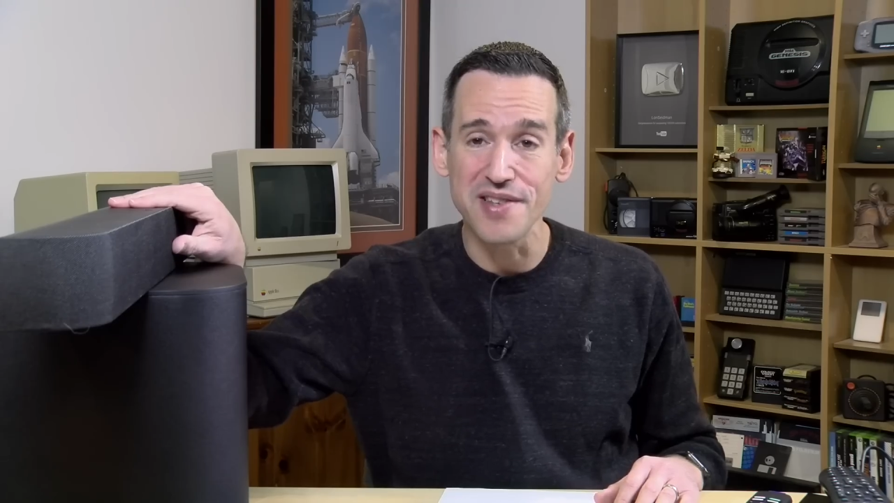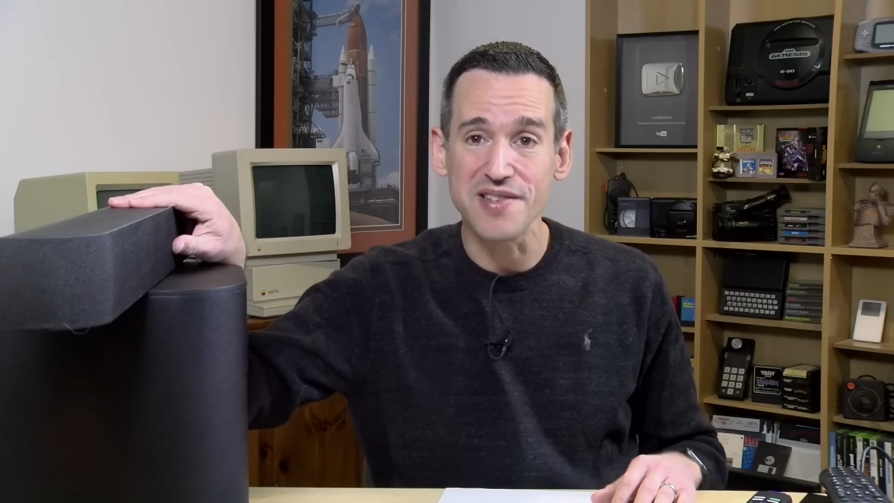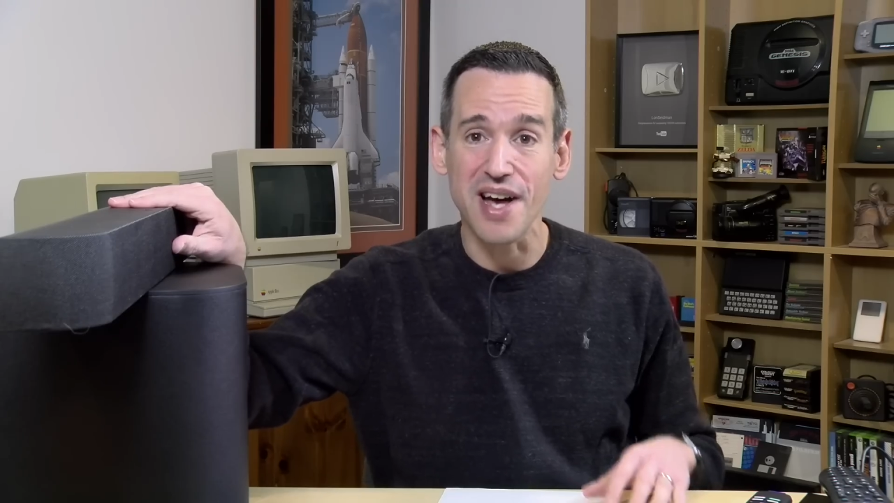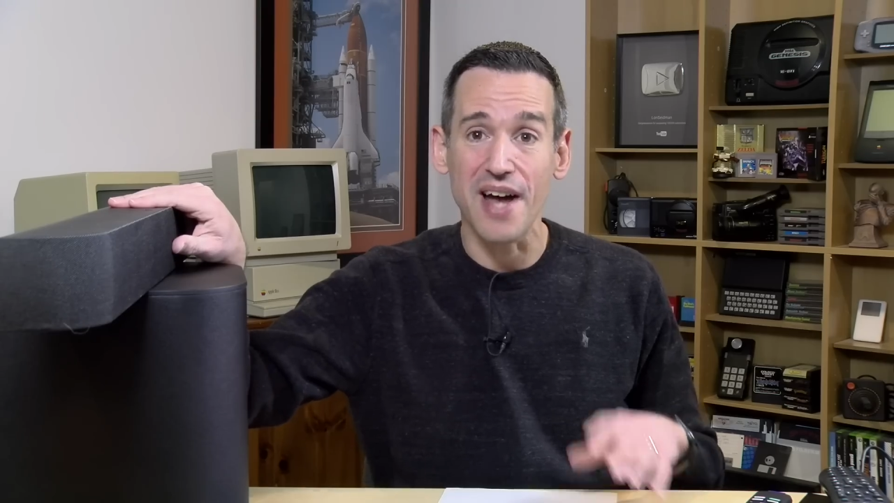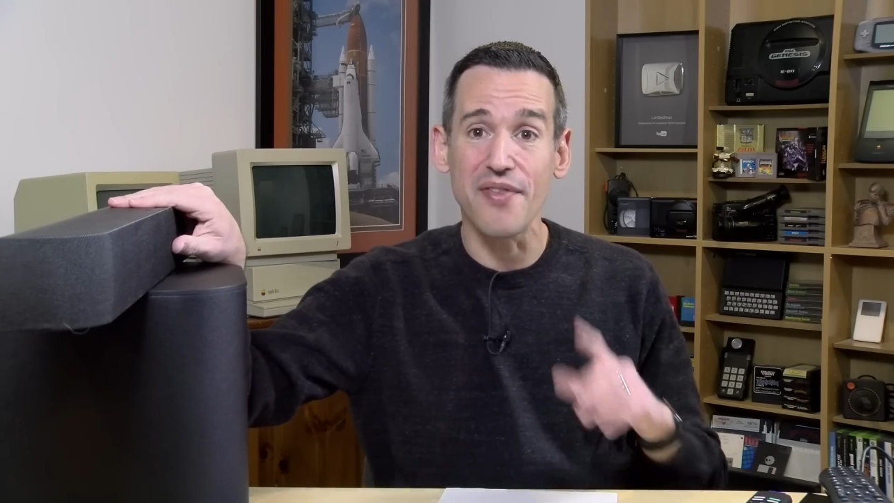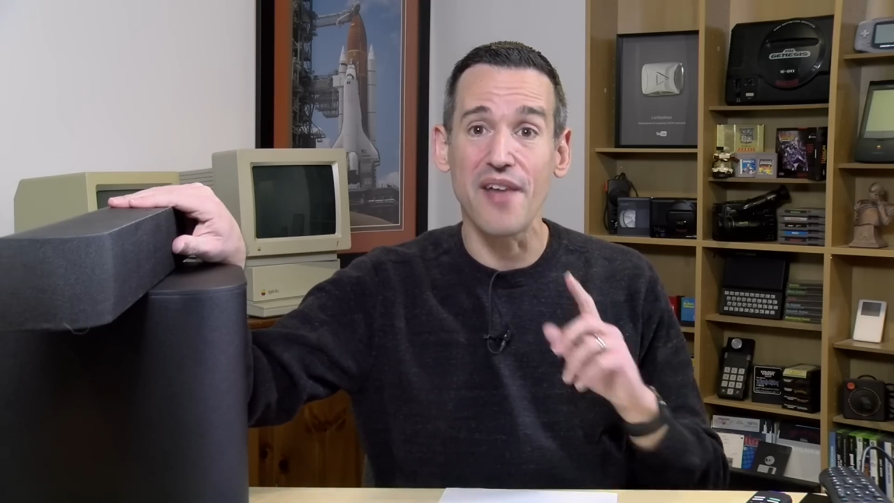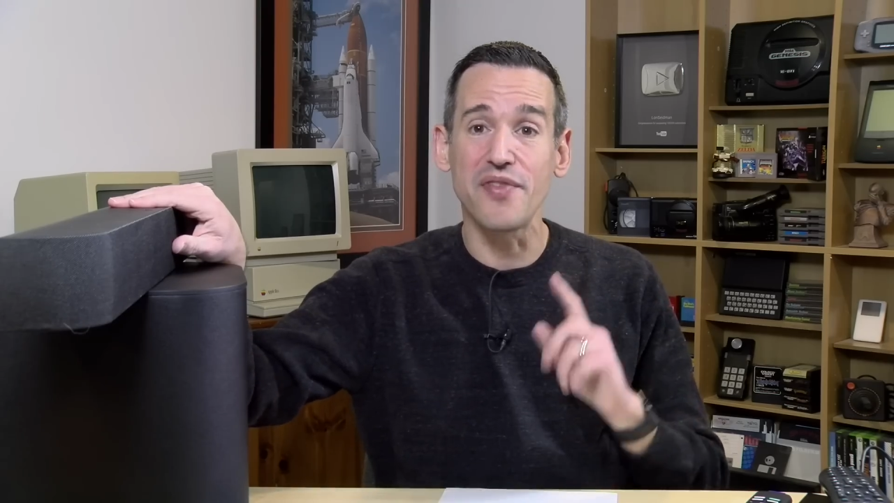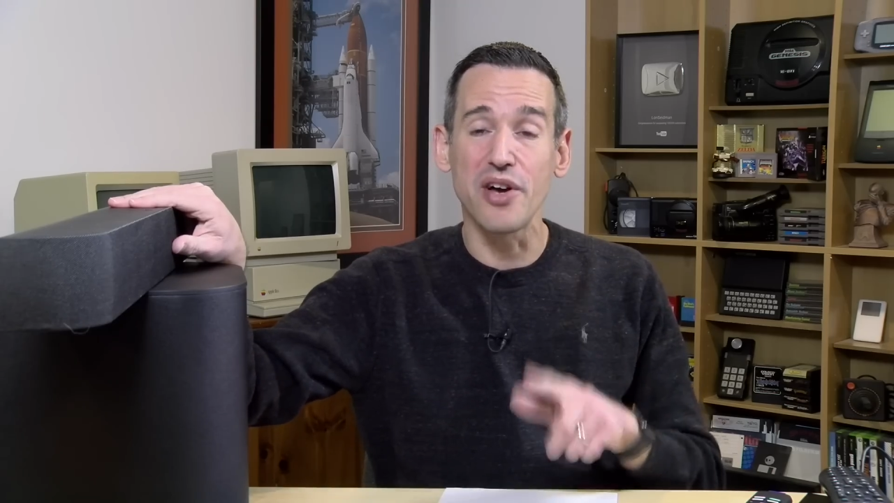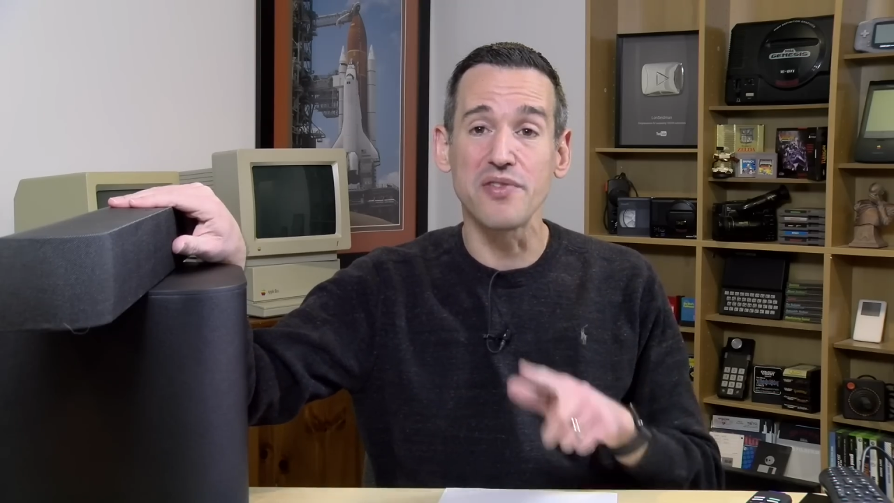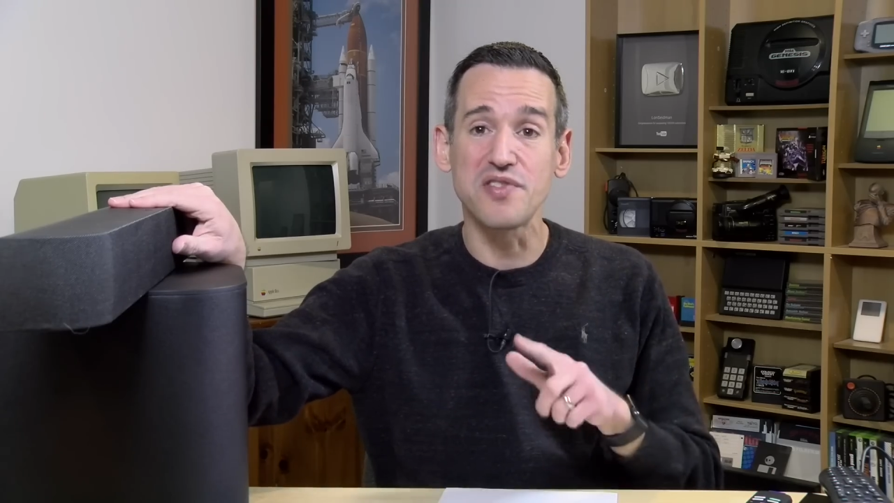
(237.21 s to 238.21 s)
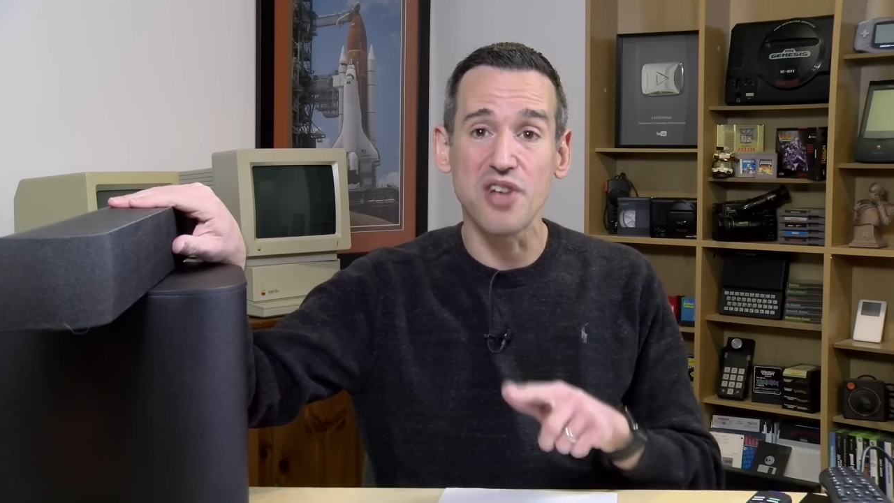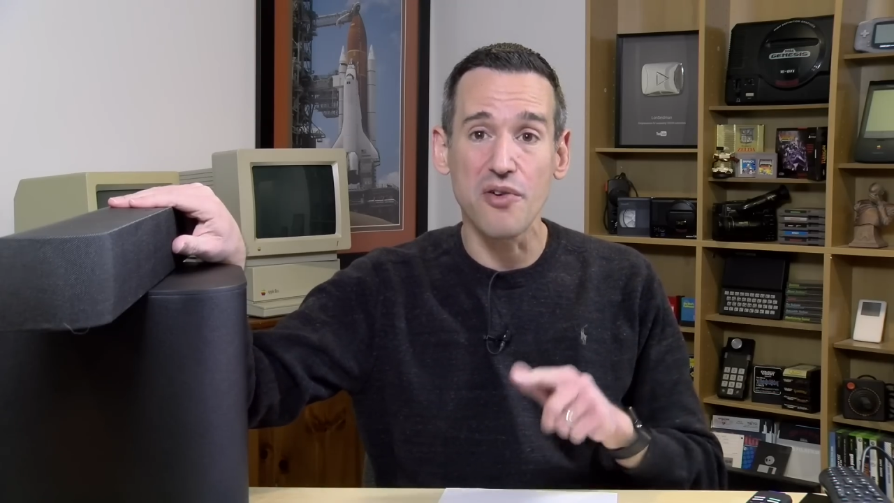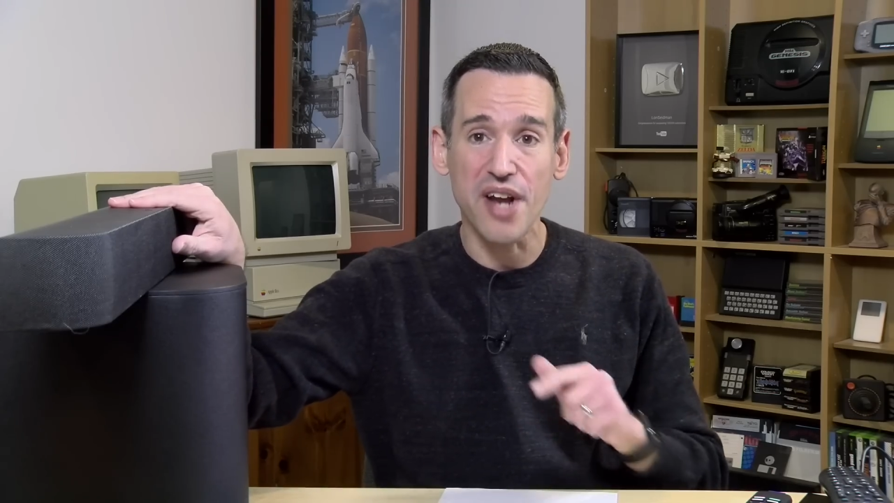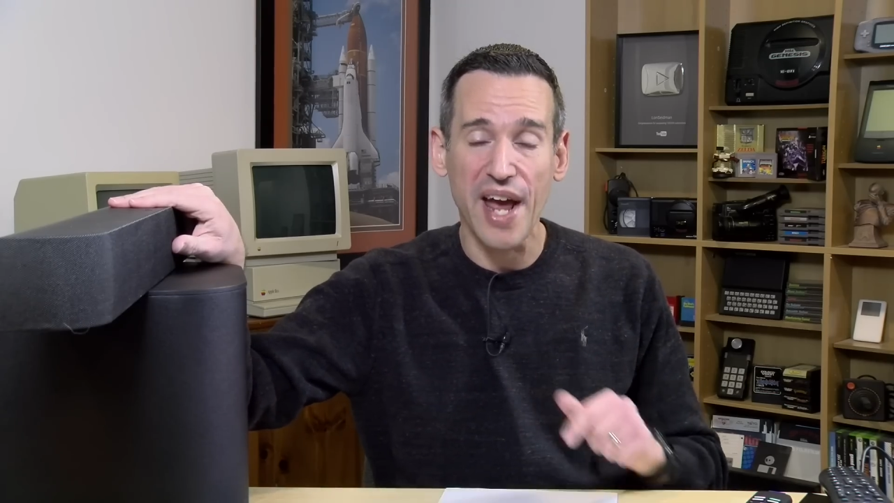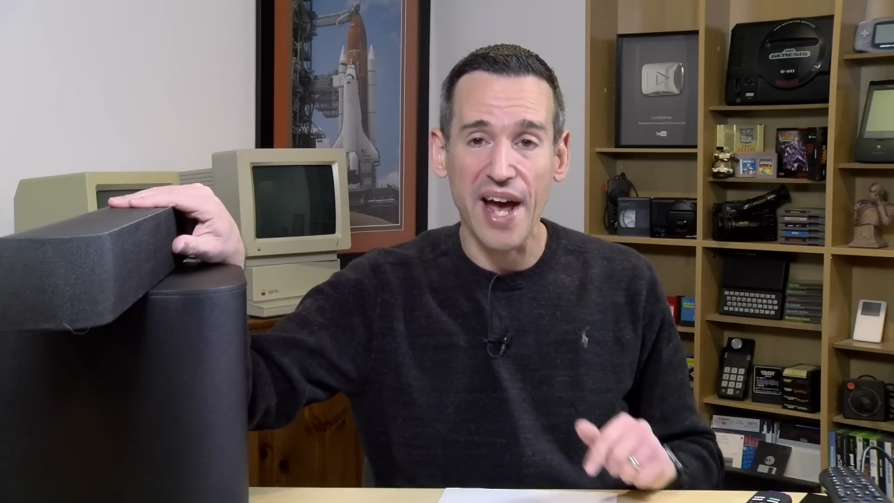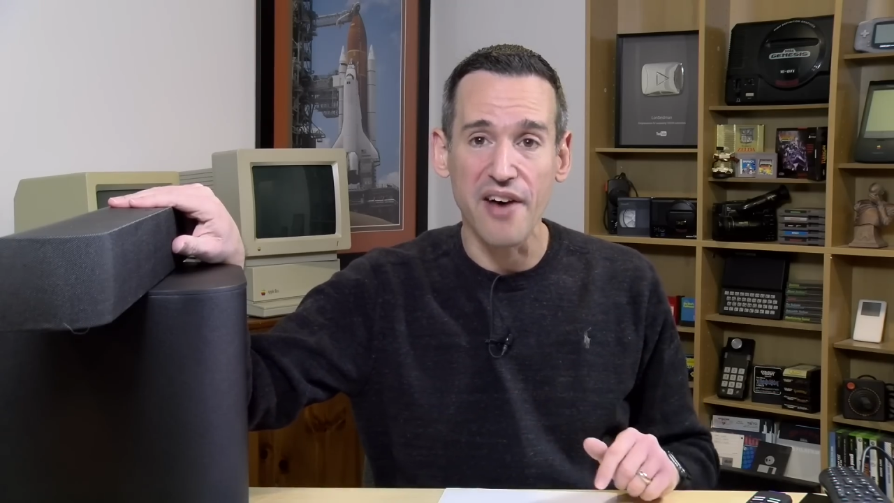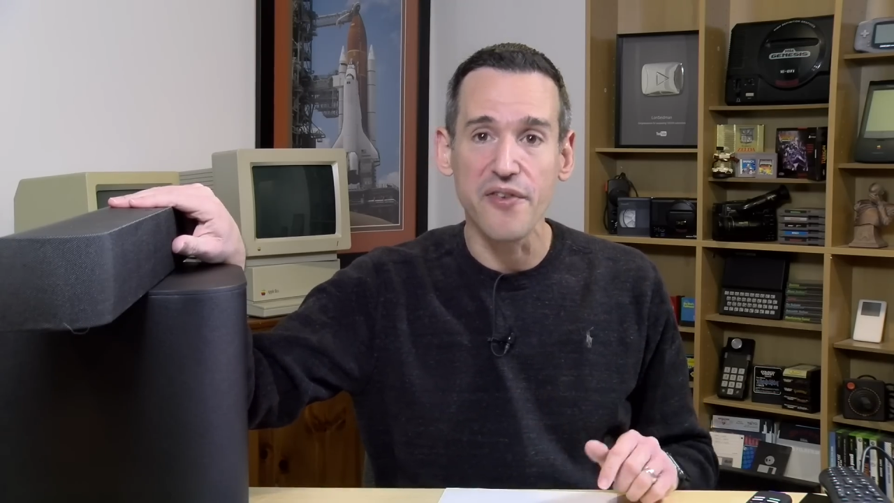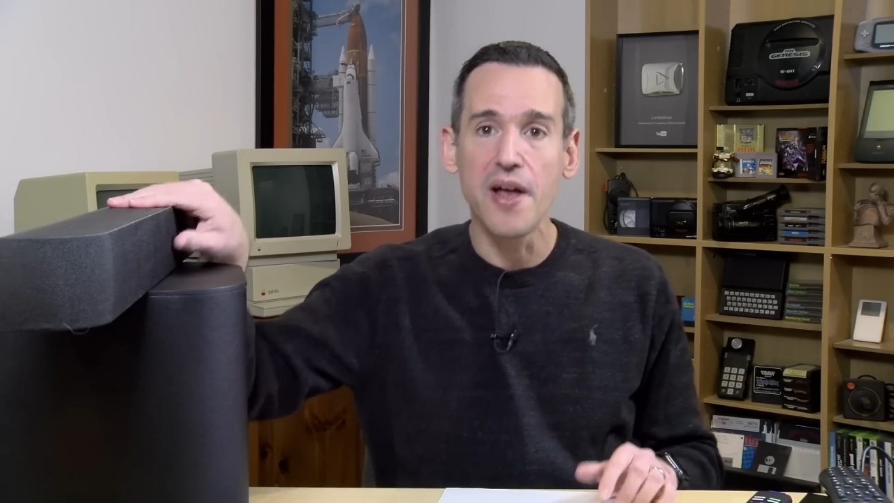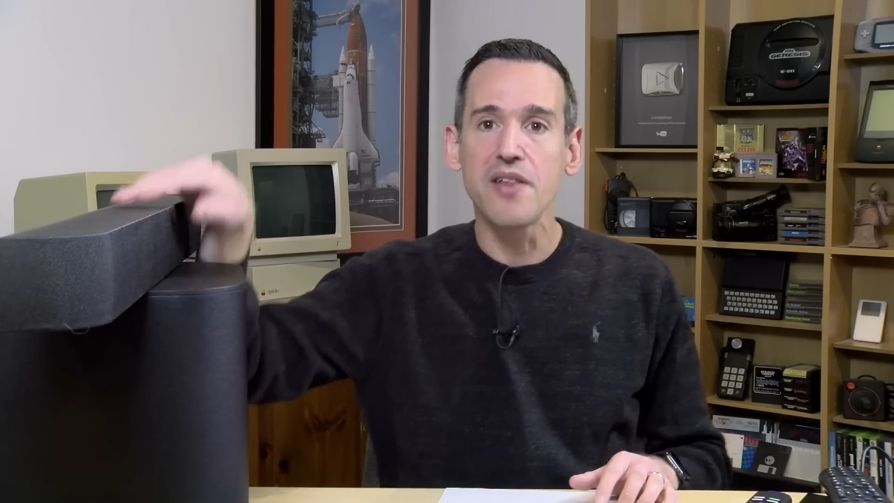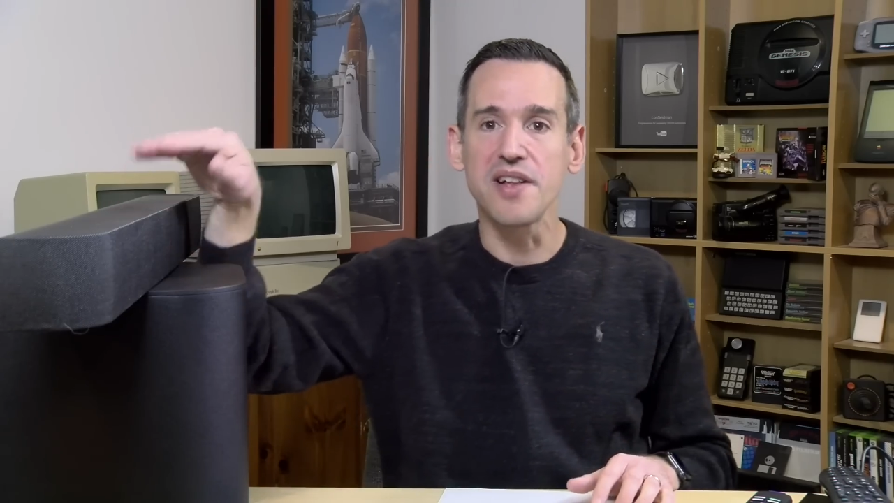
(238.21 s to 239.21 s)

inside that those don't have.